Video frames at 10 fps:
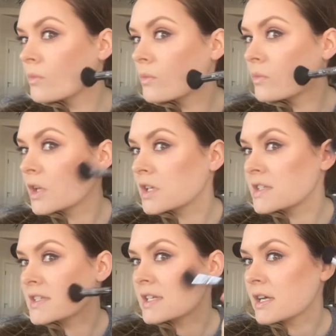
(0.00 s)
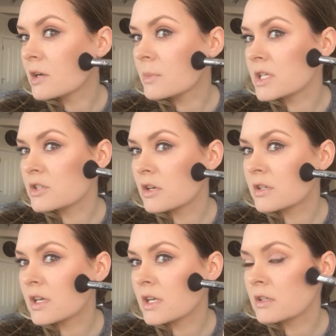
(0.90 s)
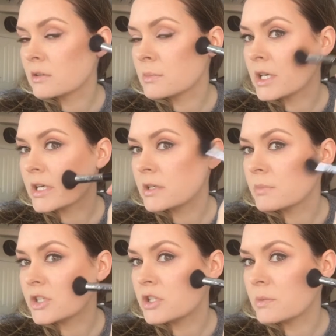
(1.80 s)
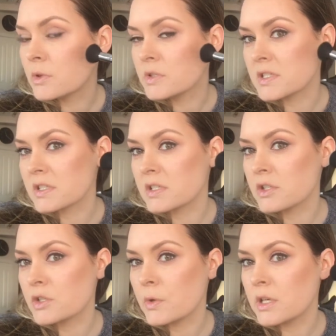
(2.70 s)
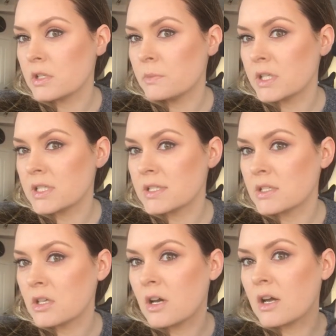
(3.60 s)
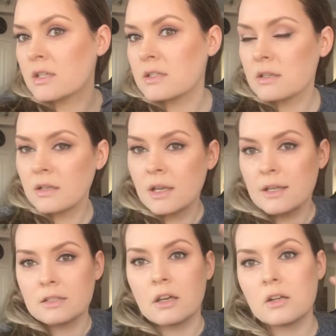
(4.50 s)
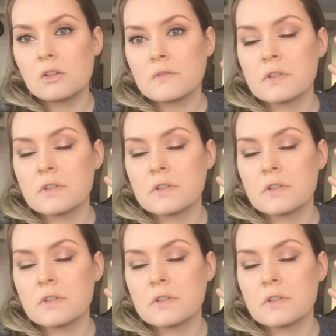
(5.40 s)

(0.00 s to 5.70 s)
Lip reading: You can see how my jawline or my cheekbone is accentuated, but it's not all over the